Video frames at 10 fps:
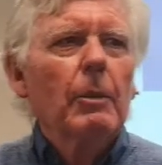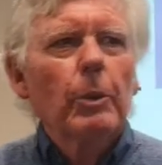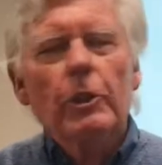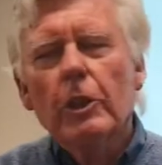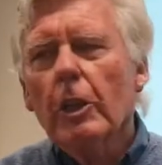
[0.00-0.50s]

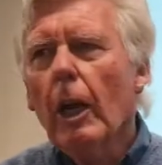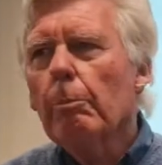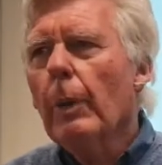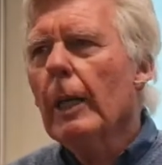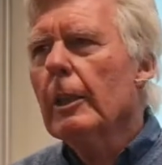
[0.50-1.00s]
but you
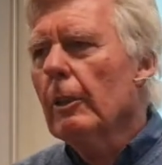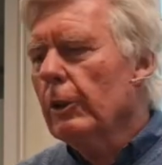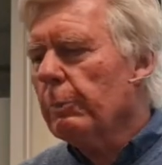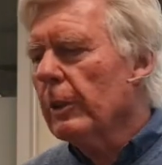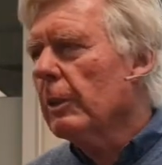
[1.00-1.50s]
can't bind and
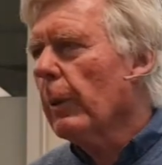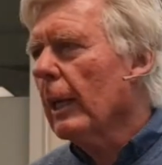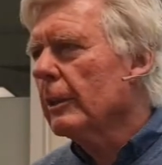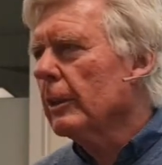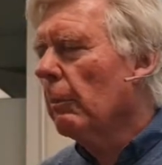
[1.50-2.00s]
loose
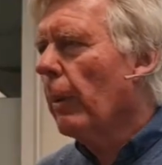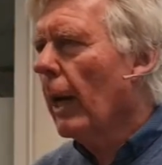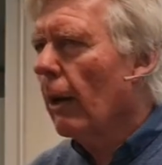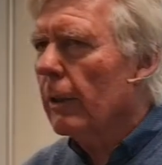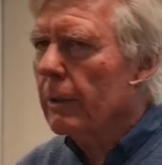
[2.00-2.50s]
principalities and
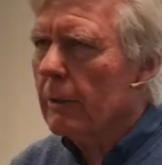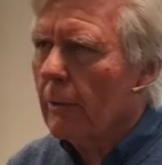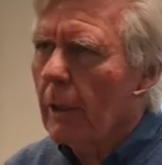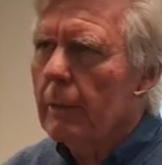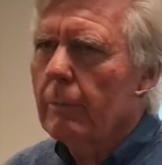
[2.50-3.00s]
powers,
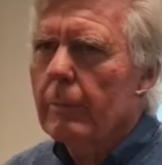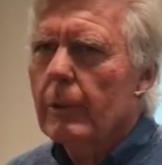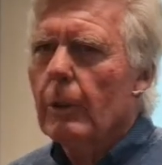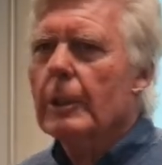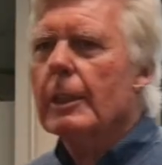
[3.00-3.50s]
right? Do
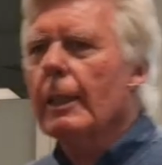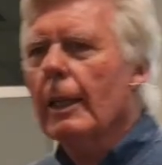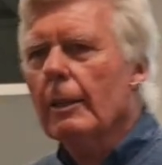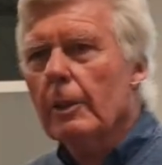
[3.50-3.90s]
you understand that?